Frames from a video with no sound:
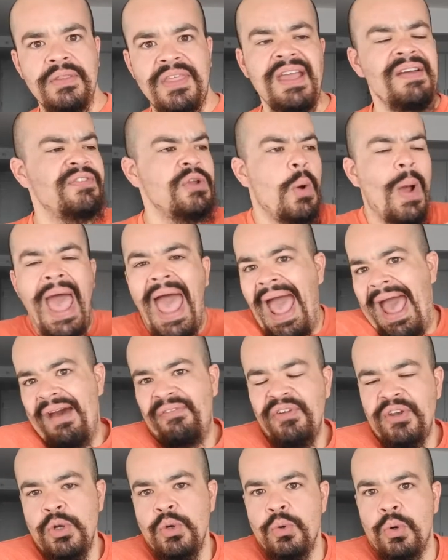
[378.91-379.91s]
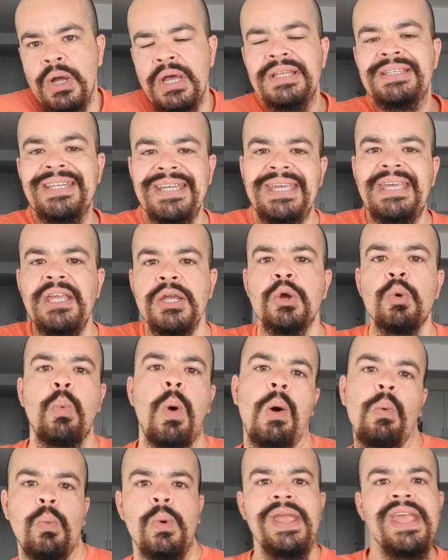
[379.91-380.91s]
They have no avenue to hear
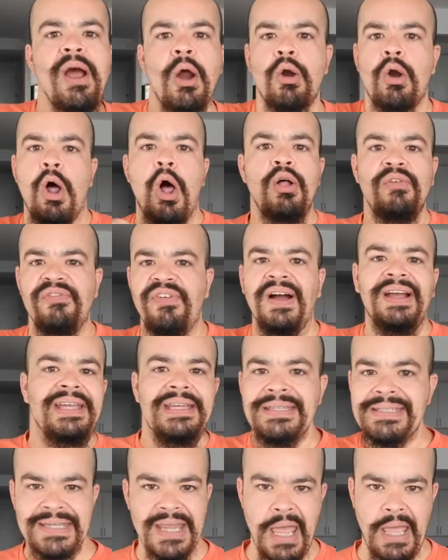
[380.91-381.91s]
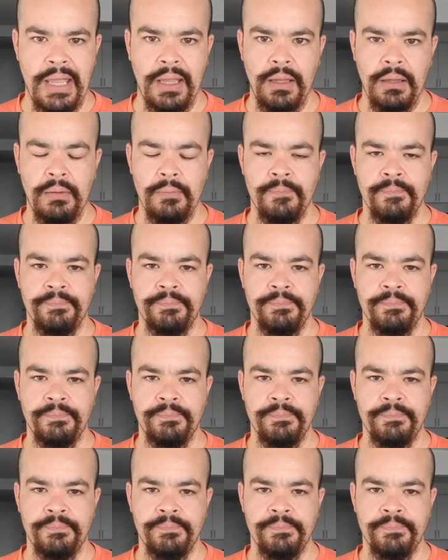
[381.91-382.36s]
what we are all fucking saying.